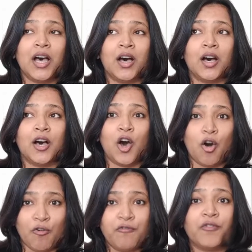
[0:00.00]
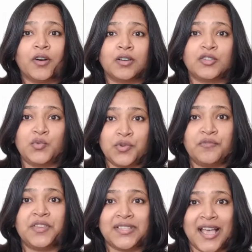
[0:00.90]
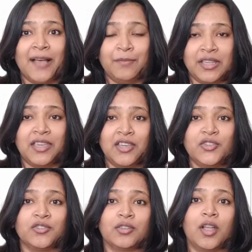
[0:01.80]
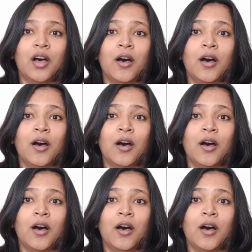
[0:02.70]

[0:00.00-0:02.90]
of student visa application.